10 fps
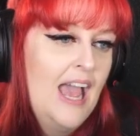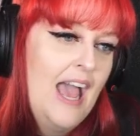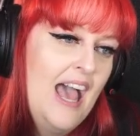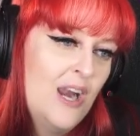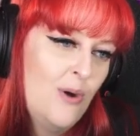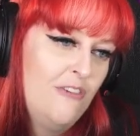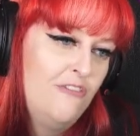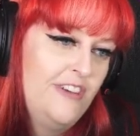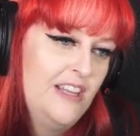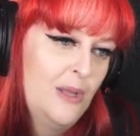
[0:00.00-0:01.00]
How do I
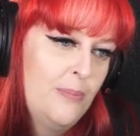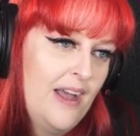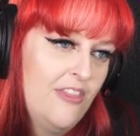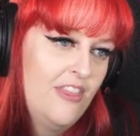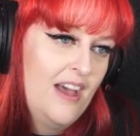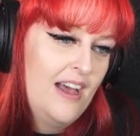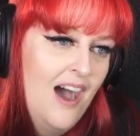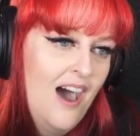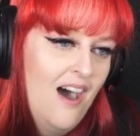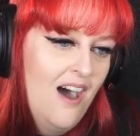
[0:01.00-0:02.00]
feel about that?
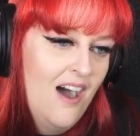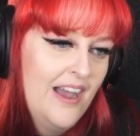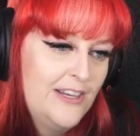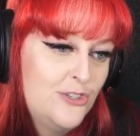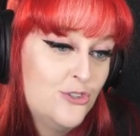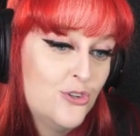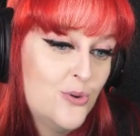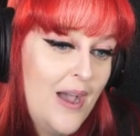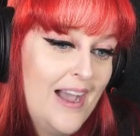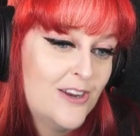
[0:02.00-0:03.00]
I
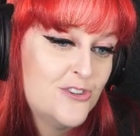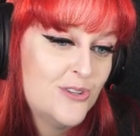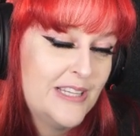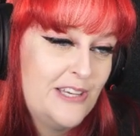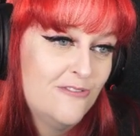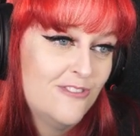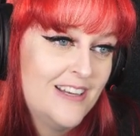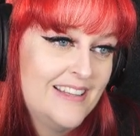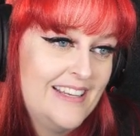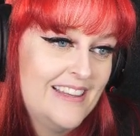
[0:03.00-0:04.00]
do actually
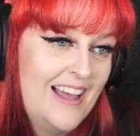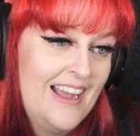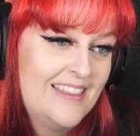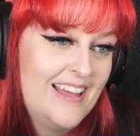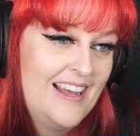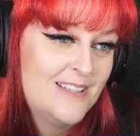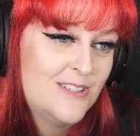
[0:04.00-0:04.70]
really like that.